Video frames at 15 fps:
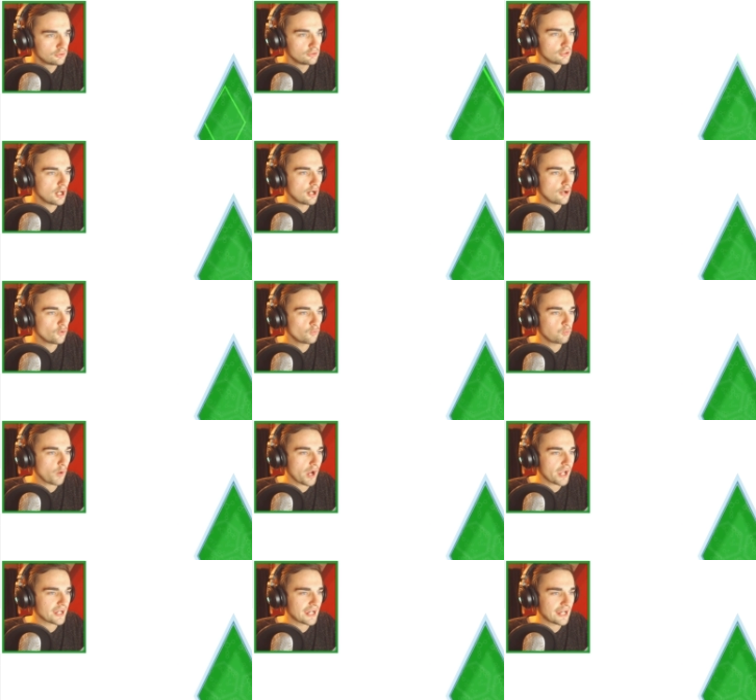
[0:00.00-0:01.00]
No
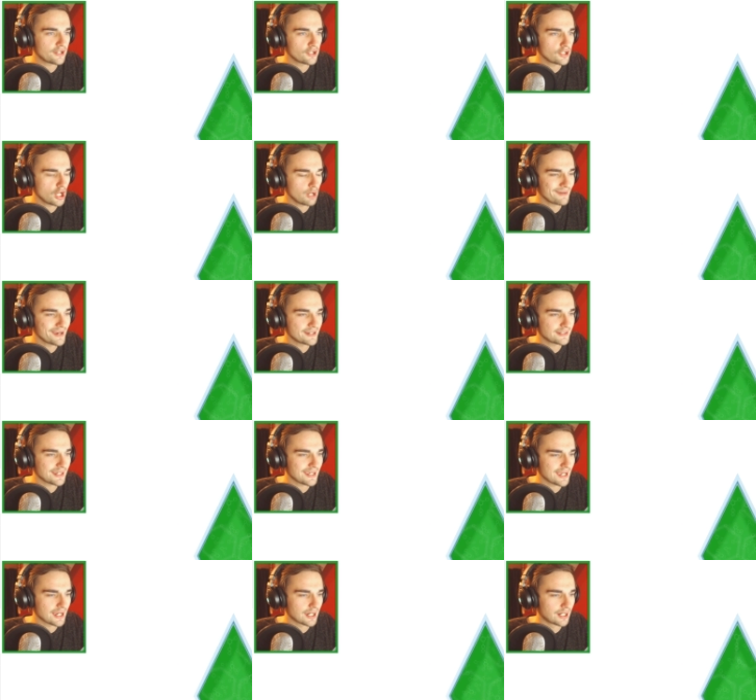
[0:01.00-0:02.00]
way, I had no
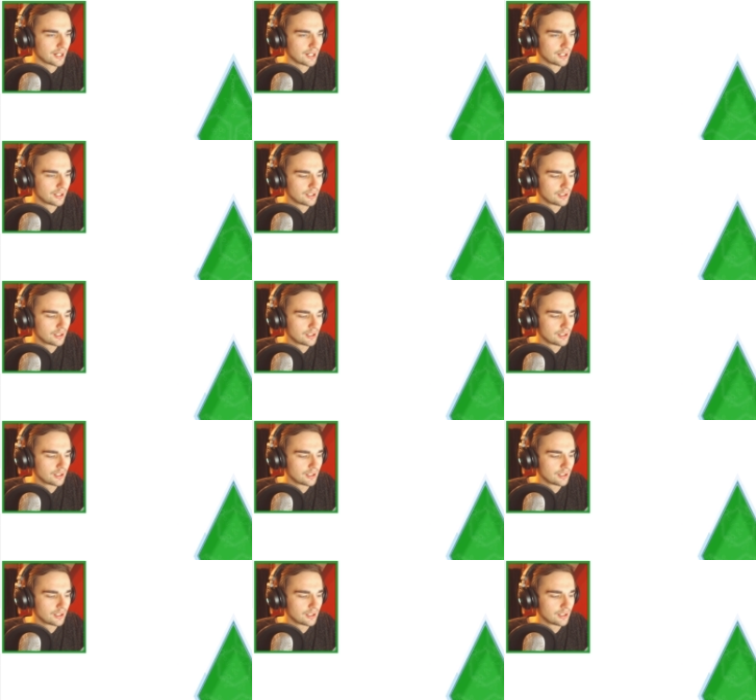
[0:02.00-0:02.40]
idea.